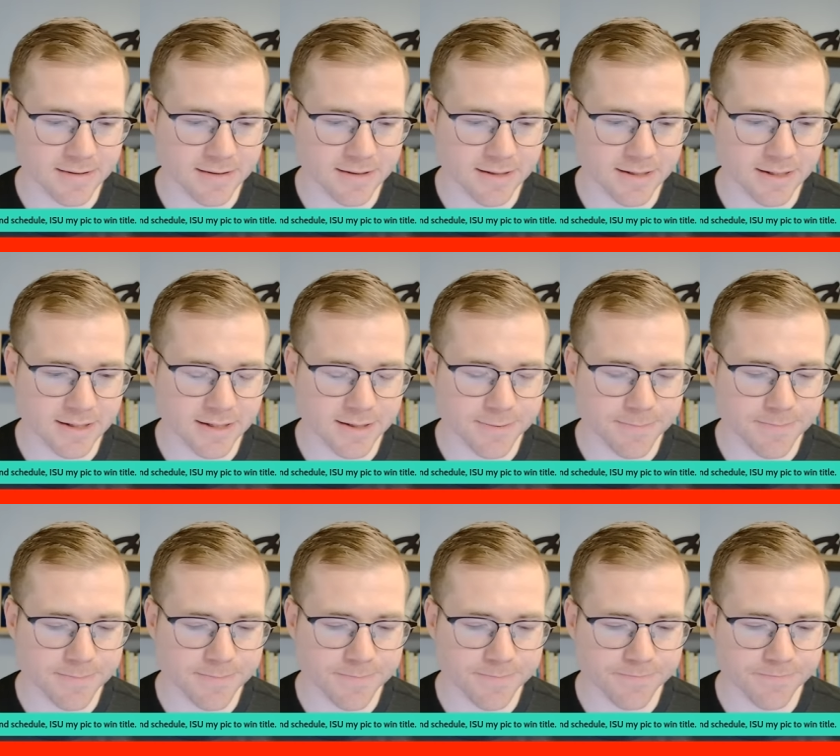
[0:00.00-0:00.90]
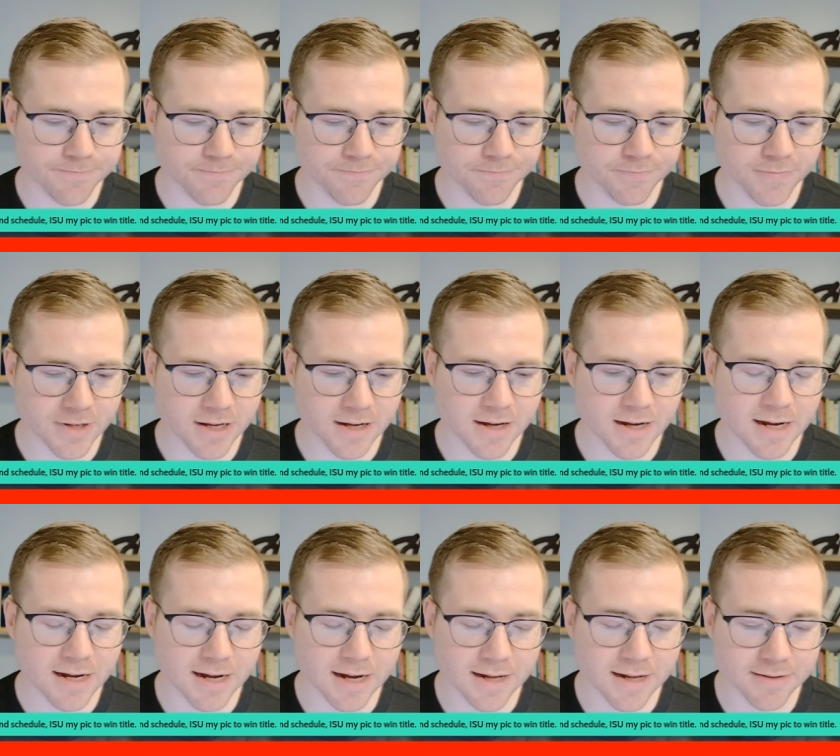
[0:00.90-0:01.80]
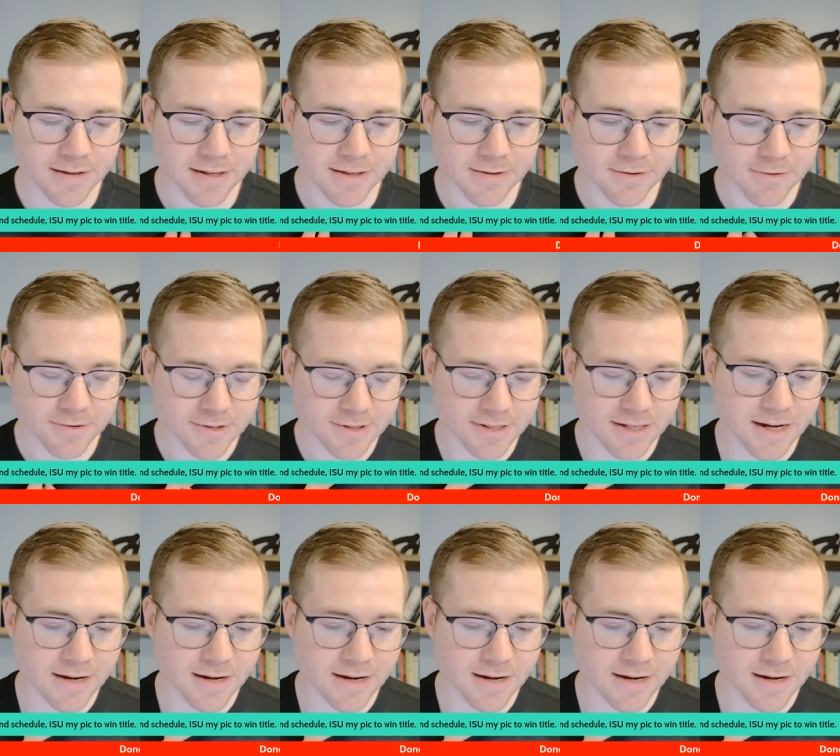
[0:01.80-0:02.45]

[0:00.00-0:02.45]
I think there's